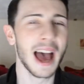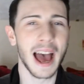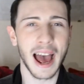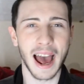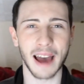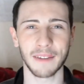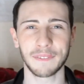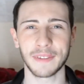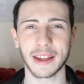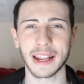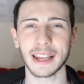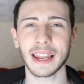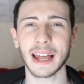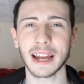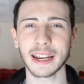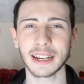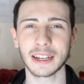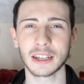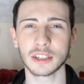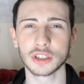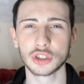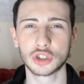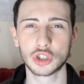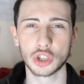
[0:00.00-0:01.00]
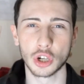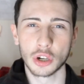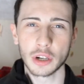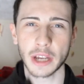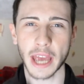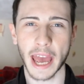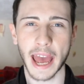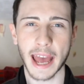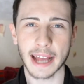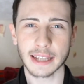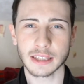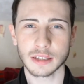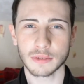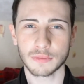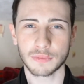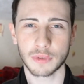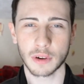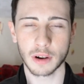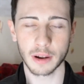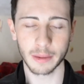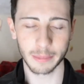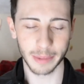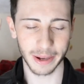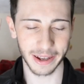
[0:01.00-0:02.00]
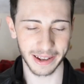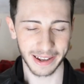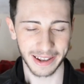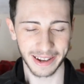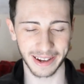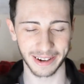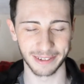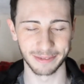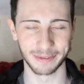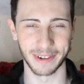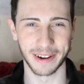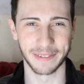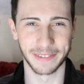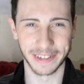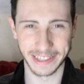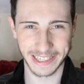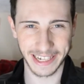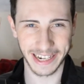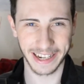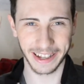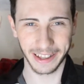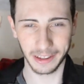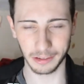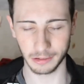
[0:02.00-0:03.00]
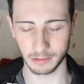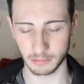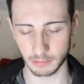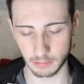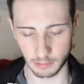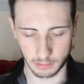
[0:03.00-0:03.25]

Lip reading: I feel like Jughead from Riverdale.